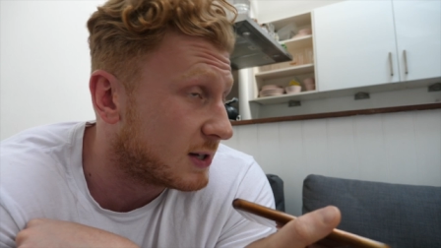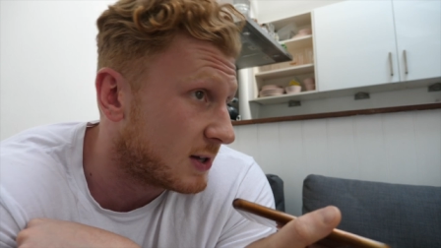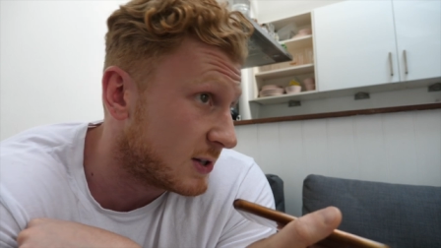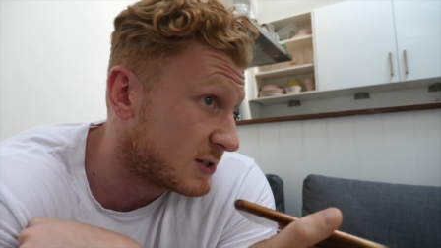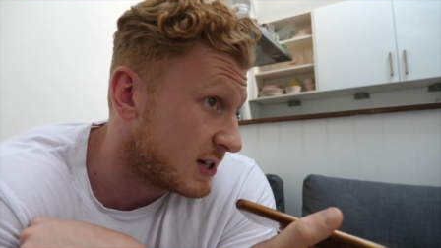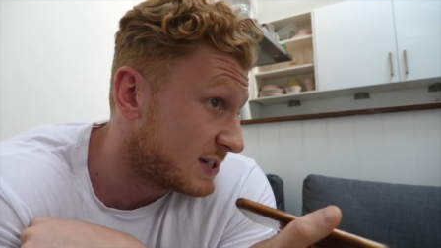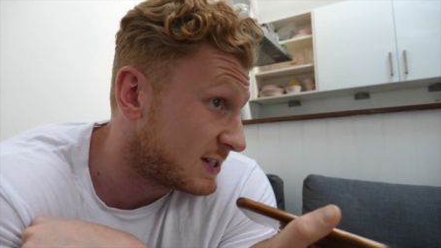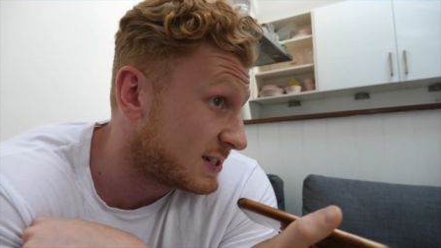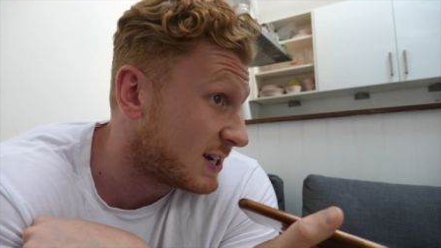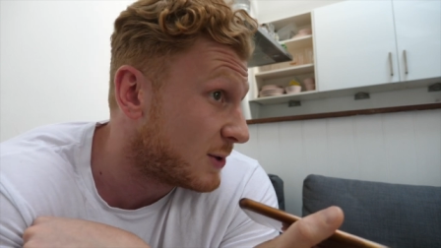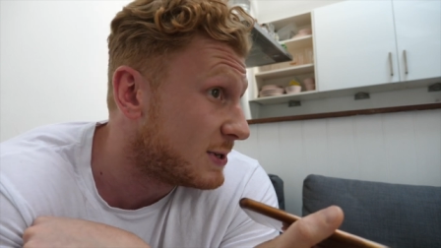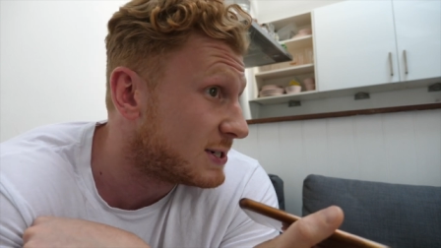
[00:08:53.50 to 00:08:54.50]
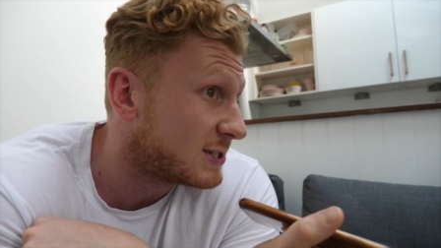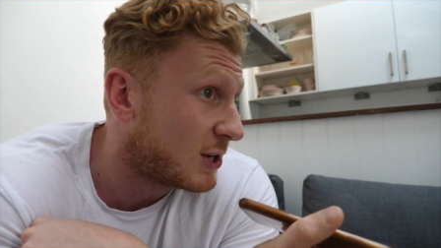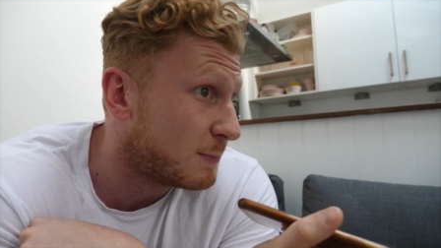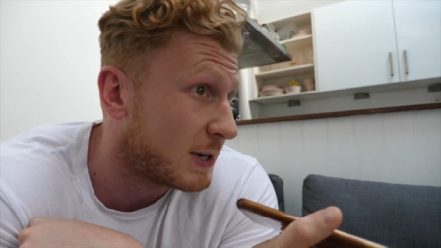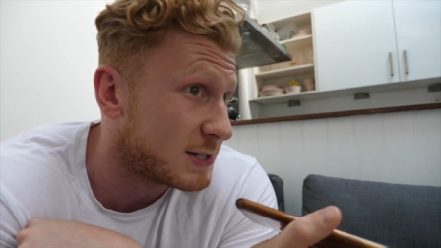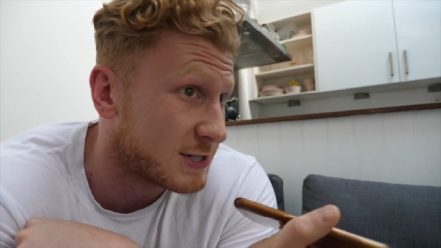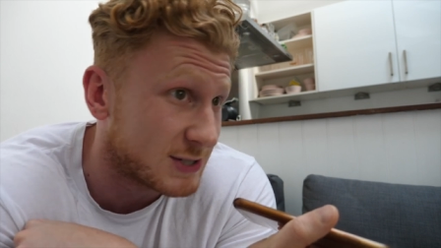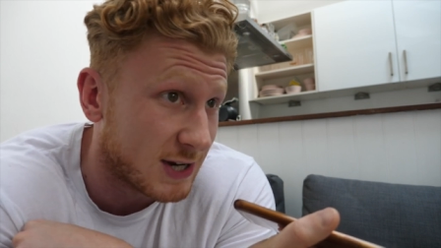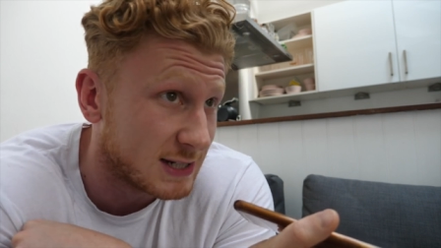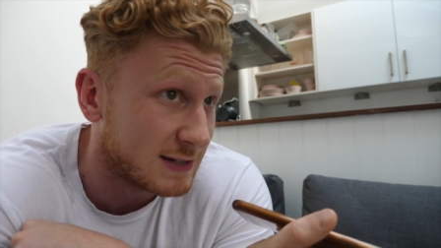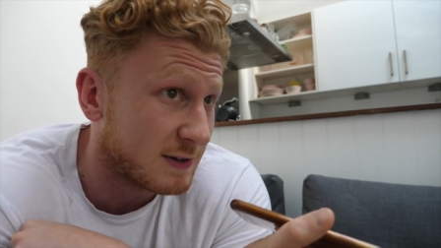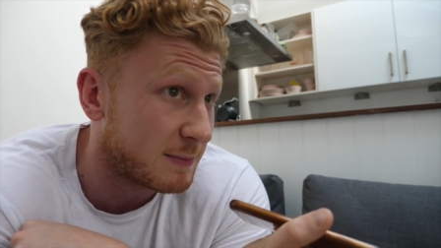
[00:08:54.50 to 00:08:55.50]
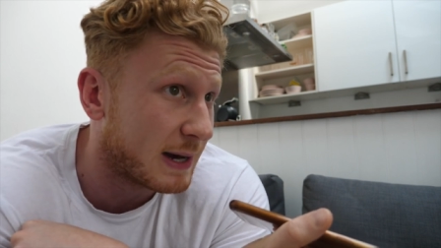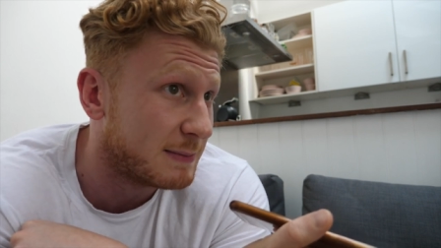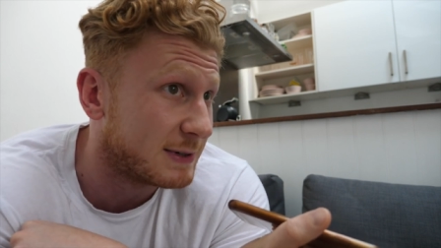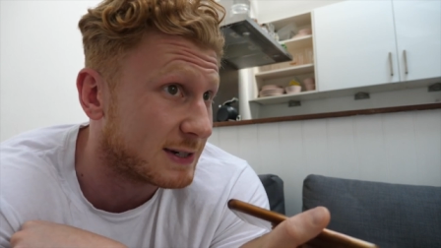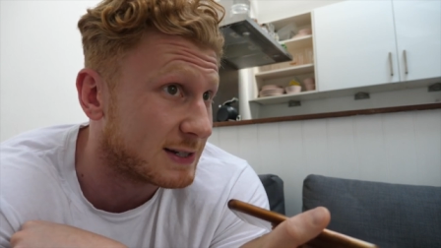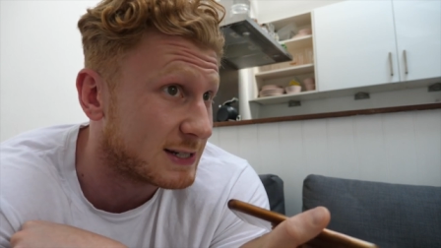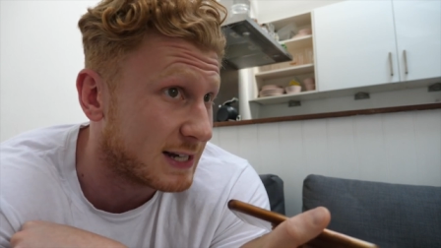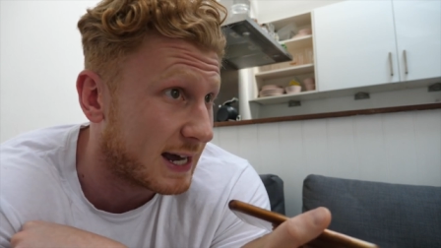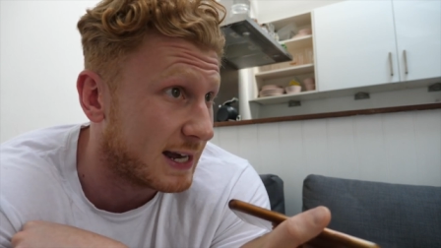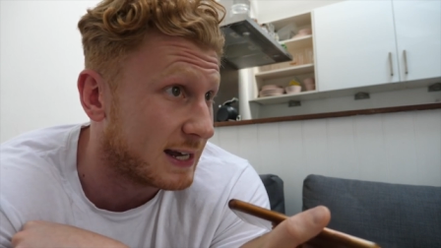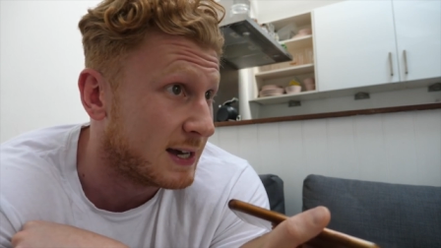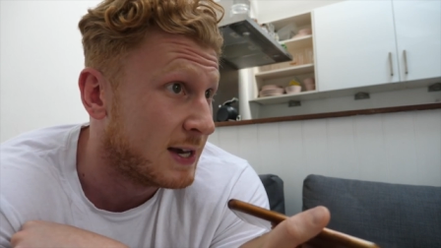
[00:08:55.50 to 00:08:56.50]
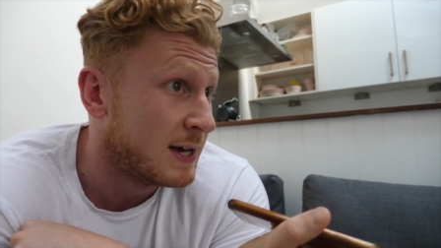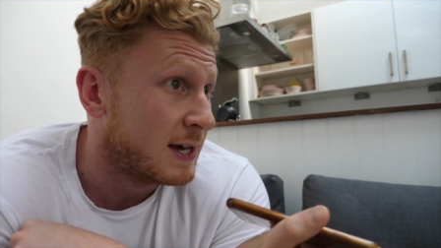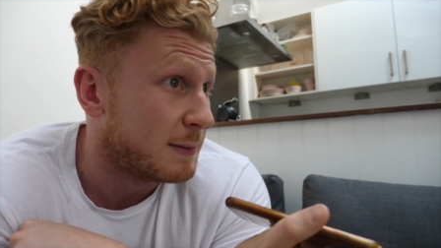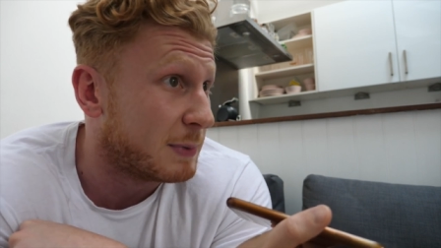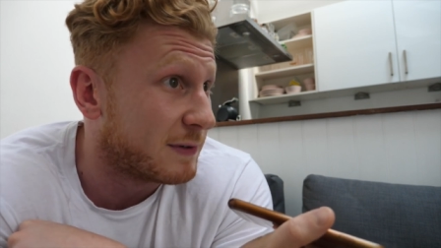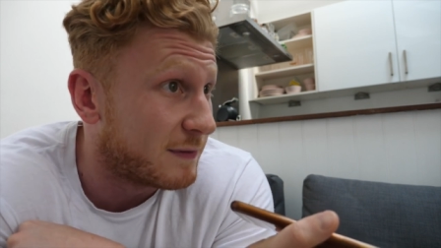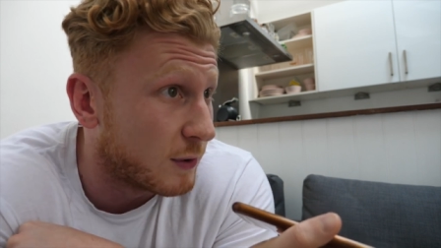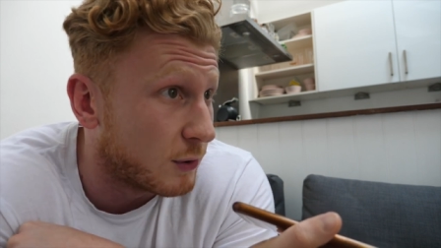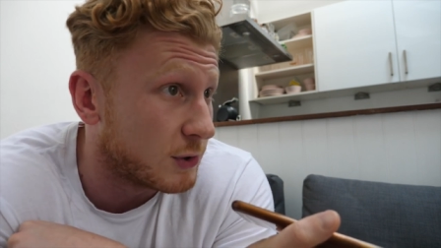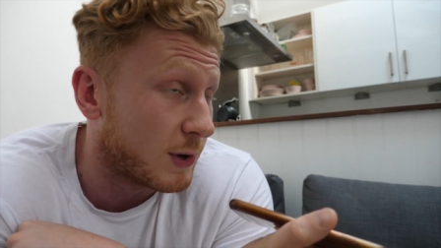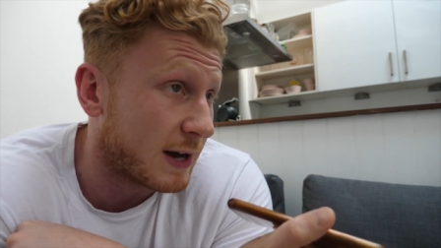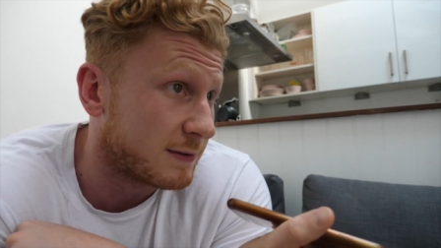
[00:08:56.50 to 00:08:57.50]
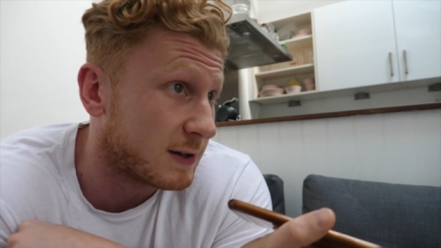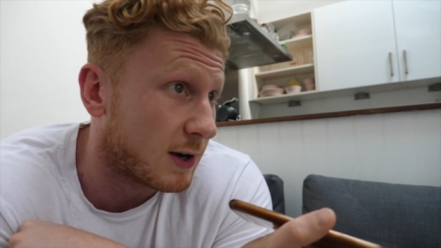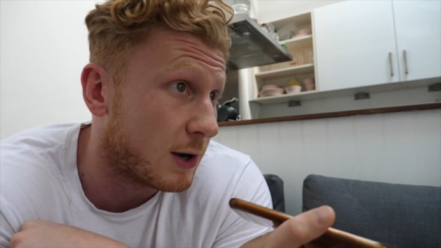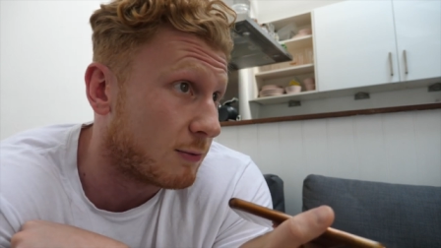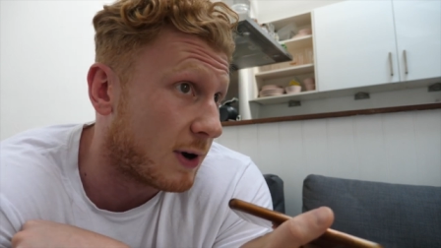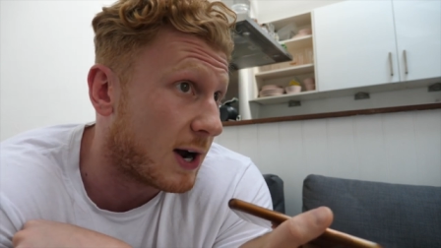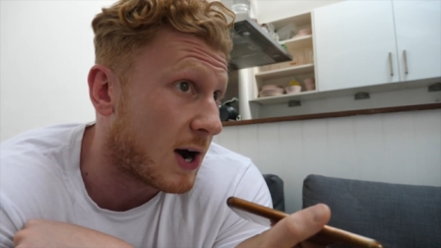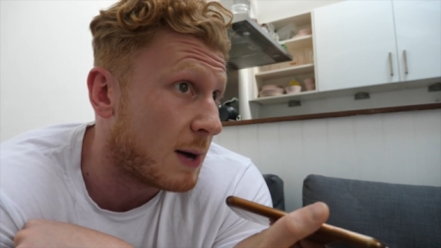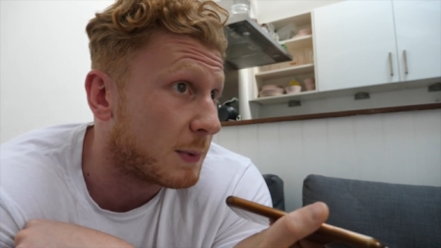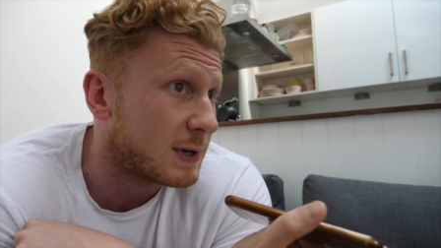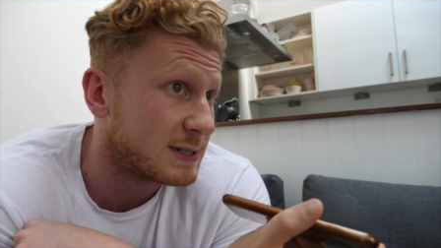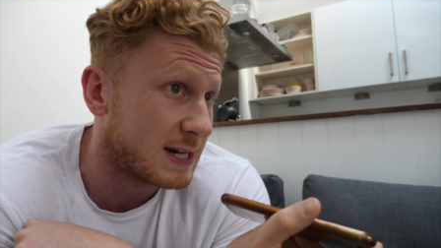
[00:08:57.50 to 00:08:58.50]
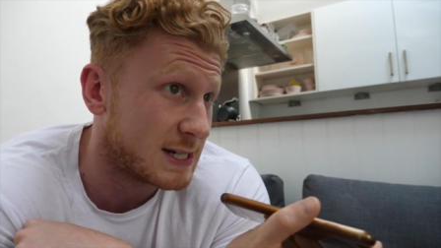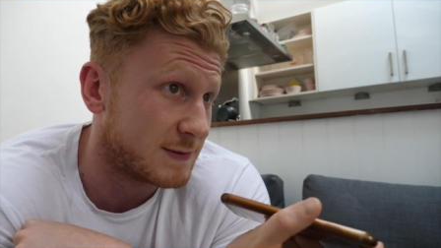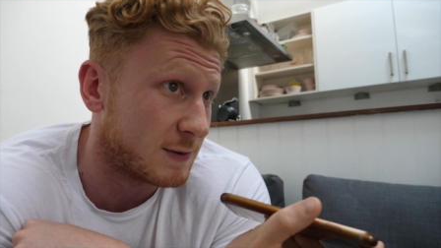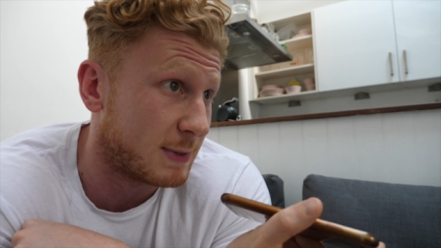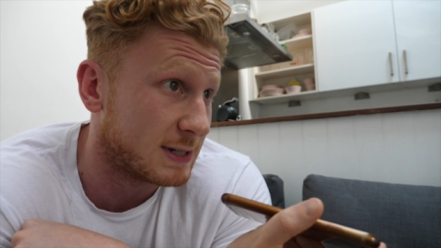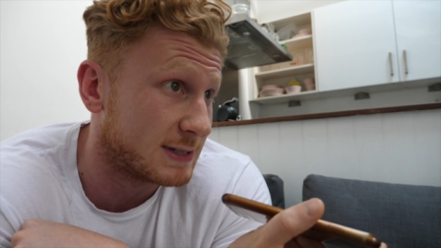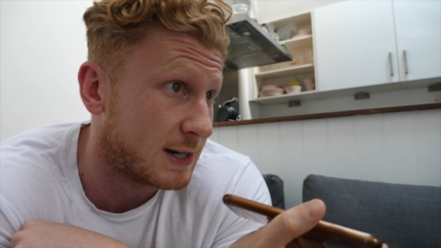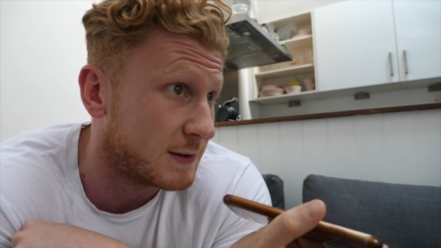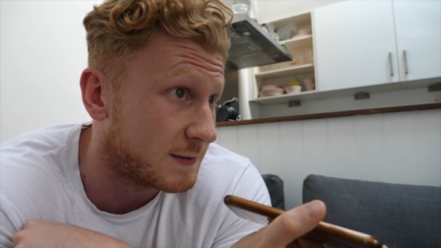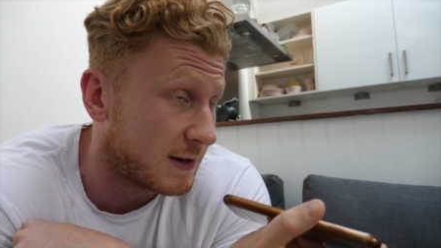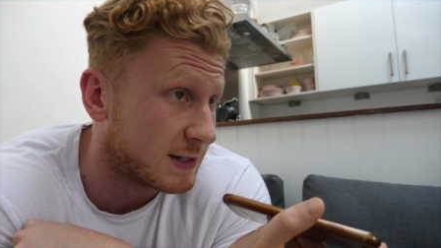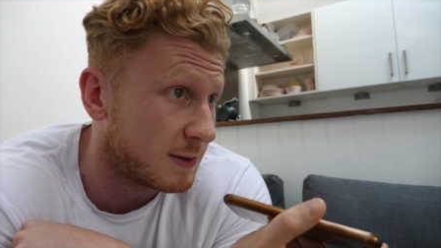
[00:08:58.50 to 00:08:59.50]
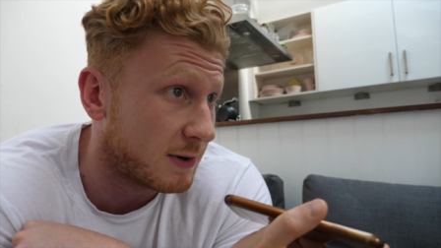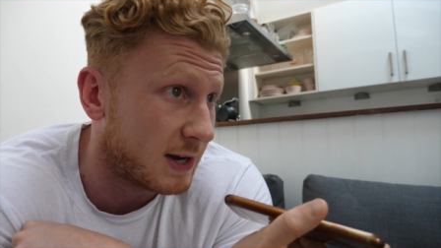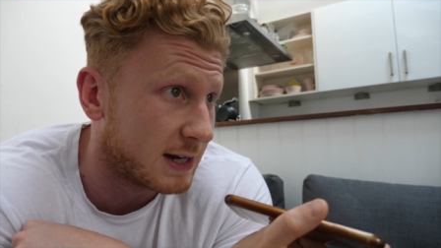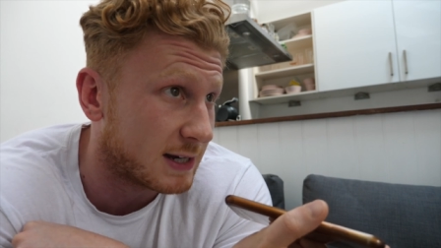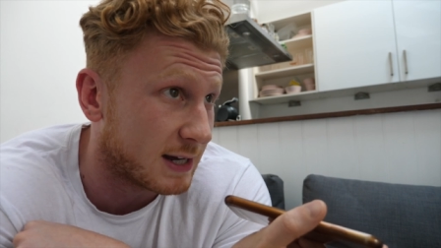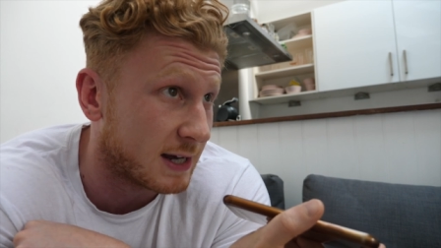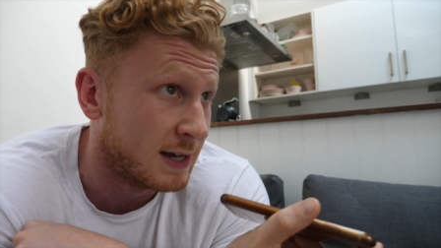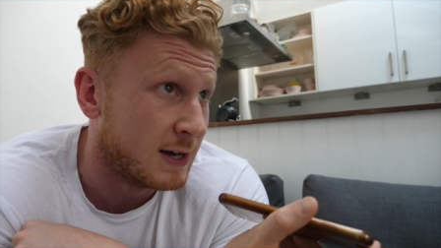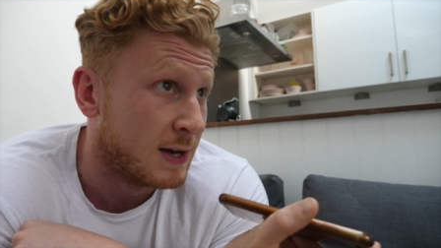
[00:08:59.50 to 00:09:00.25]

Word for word: there's only so much a scientific paper can say before you have to go right. I'm going to test for myself if I don't like it.